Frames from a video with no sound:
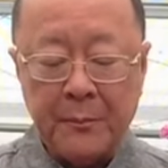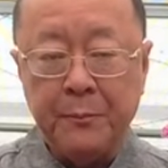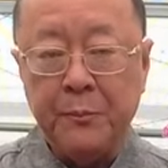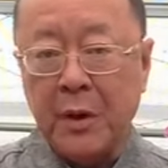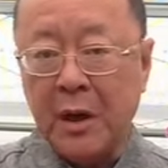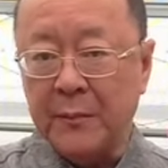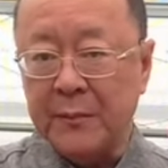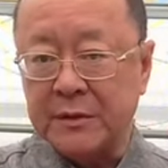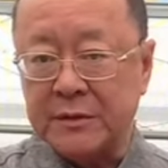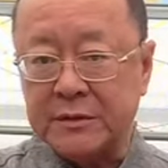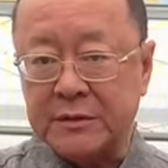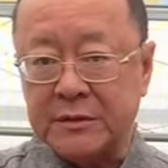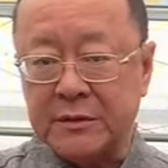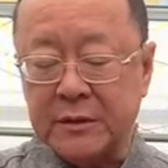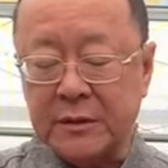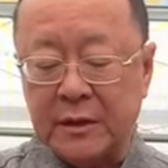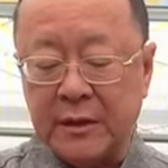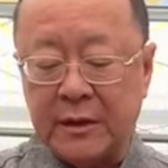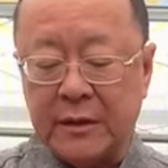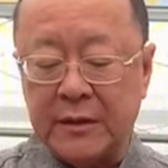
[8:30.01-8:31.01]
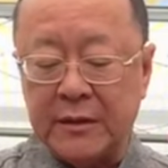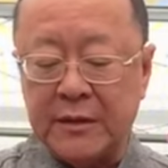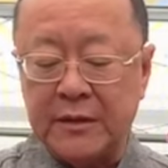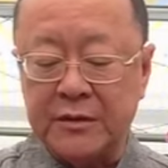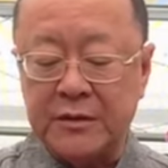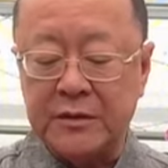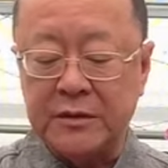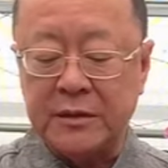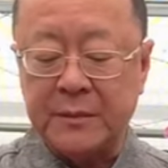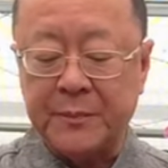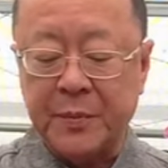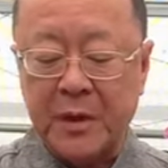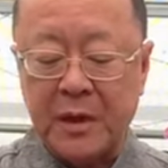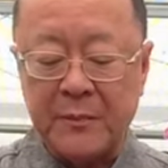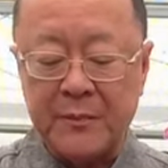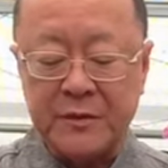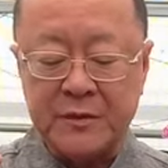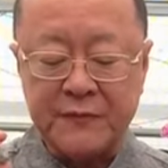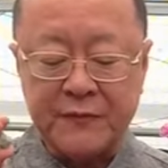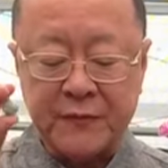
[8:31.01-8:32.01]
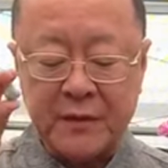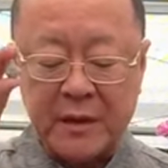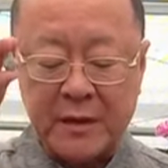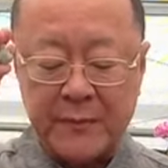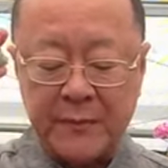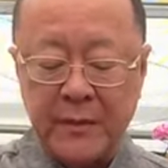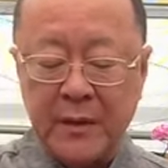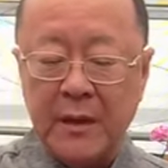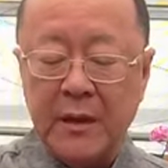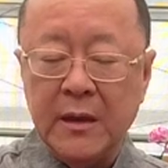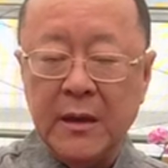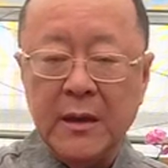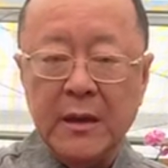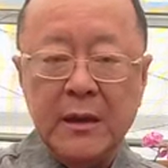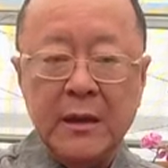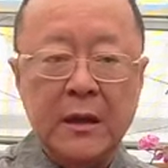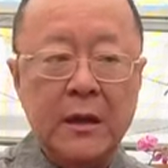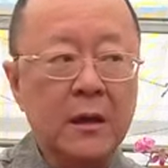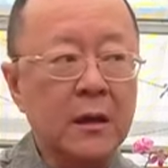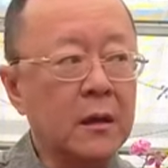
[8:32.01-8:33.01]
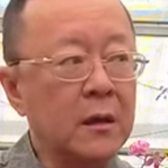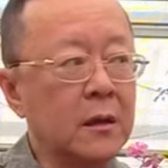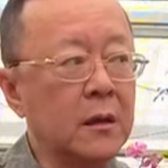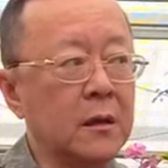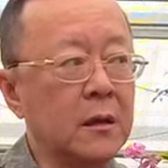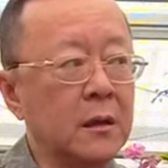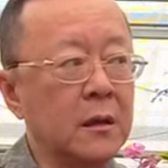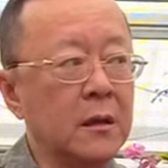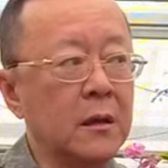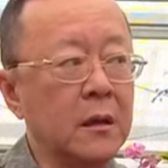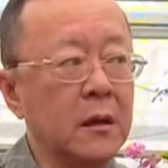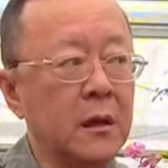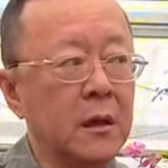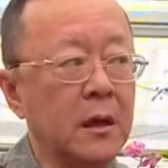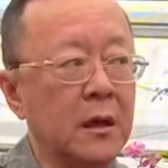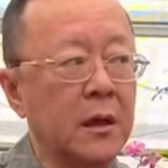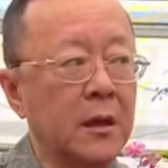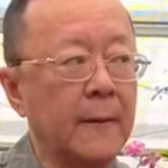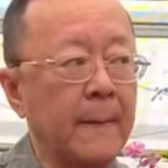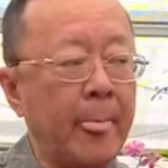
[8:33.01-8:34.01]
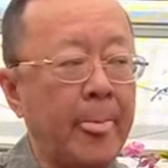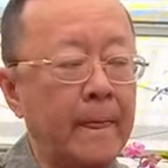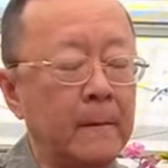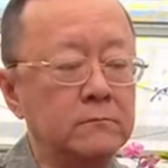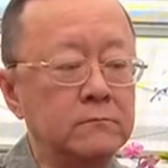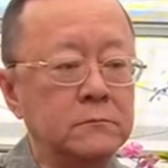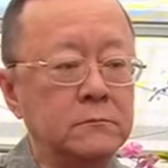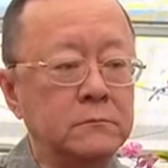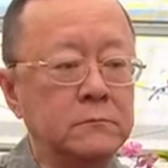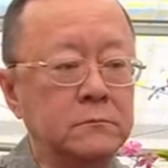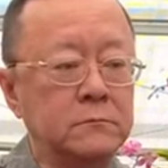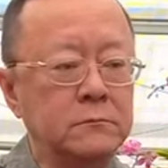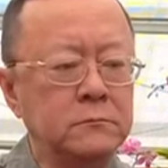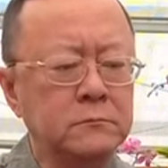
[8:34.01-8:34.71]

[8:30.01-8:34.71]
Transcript: pumice, and this is the pumice from Turkey.